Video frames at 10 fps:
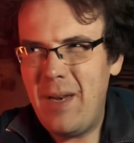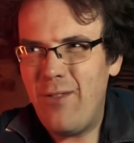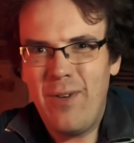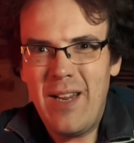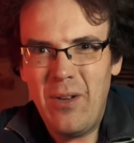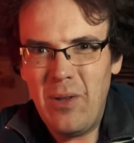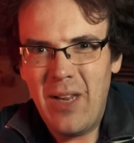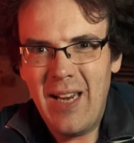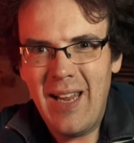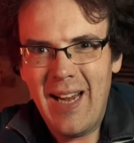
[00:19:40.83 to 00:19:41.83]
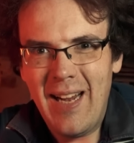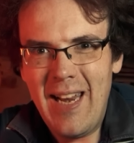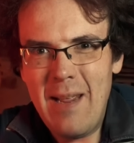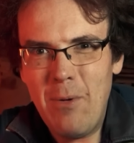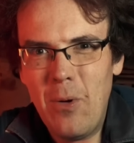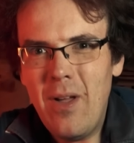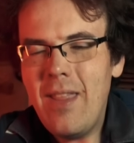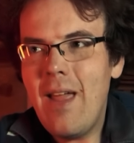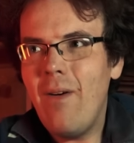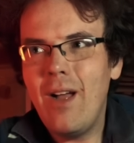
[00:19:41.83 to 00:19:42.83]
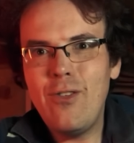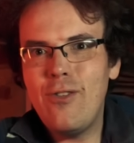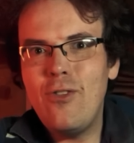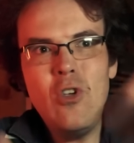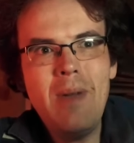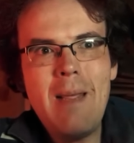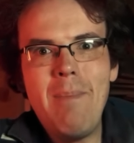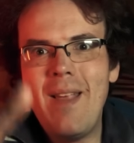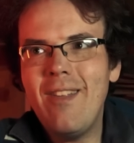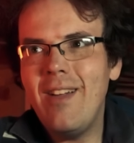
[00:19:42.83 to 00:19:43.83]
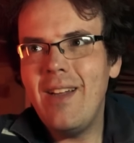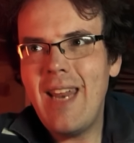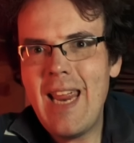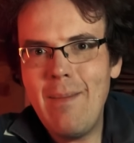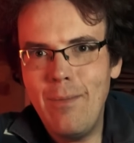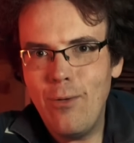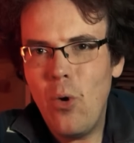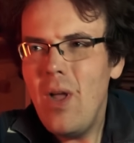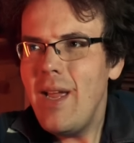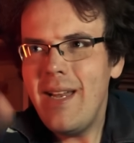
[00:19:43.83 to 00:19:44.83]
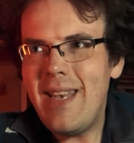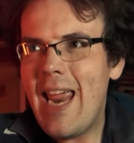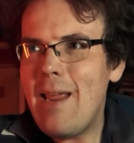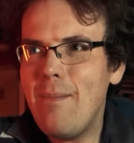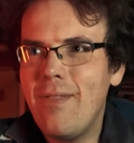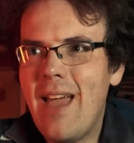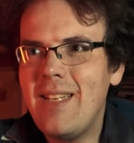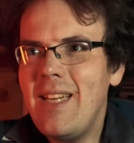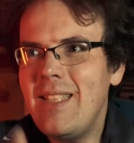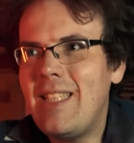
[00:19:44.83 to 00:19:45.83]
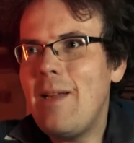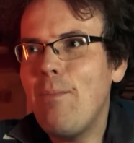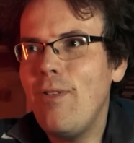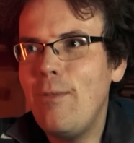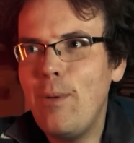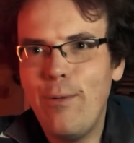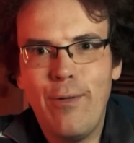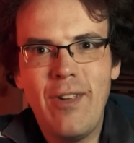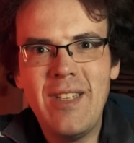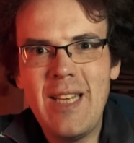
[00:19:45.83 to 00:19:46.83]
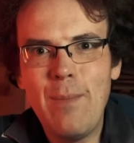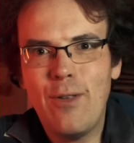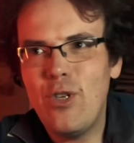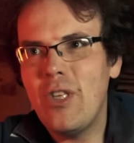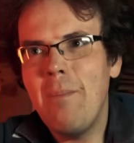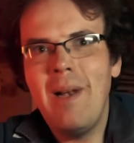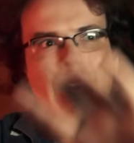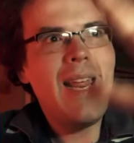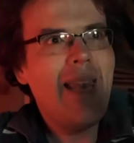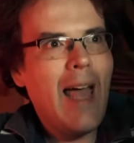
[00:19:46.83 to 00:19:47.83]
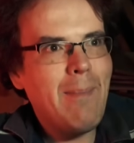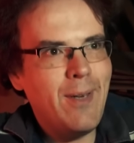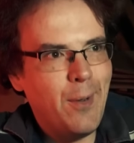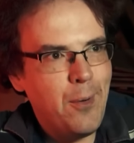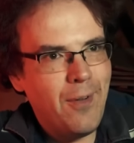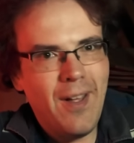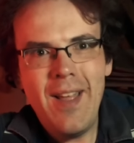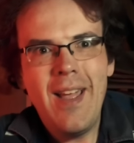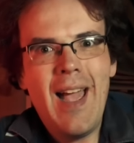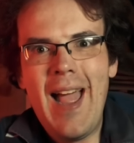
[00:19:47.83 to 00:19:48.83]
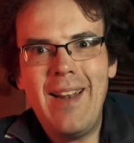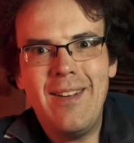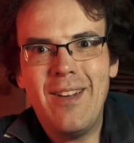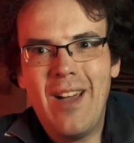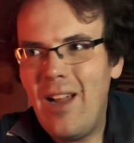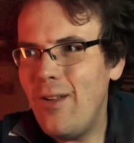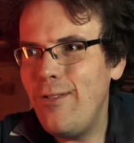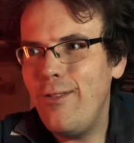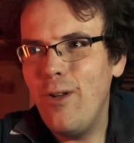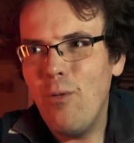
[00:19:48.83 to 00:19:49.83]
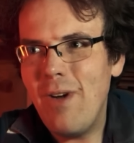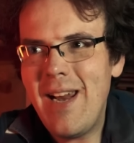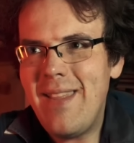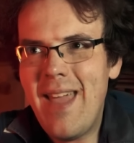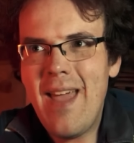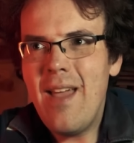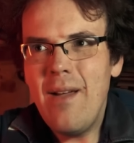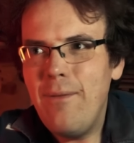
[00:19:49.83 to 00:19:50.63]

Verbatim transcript: but it's really not looking likely anymore. There are just too many big star names, or names that the team principals of certain teams are just completely enamored over, and Carlos is not really there